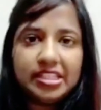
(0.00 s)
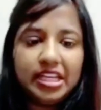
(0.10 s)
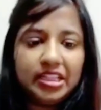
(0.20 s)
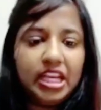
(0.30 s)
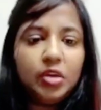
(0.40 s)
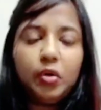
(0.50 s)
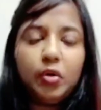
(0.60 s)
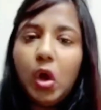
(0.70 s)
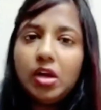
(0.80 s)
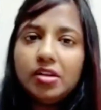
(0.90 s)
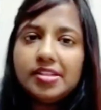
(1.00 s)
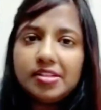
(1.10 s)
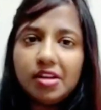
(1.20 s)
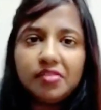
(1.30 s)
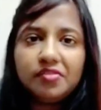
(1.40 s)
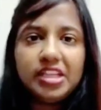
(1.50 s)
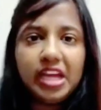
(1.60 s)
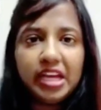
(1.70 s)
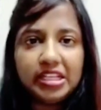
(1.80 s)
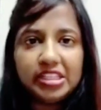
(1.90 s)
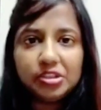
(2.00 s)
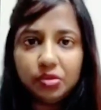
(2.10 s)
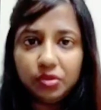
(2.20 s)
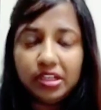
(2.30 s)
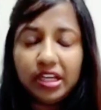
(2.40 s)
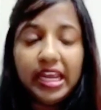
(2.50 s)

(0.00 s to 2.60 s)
They no longer serve the highest good,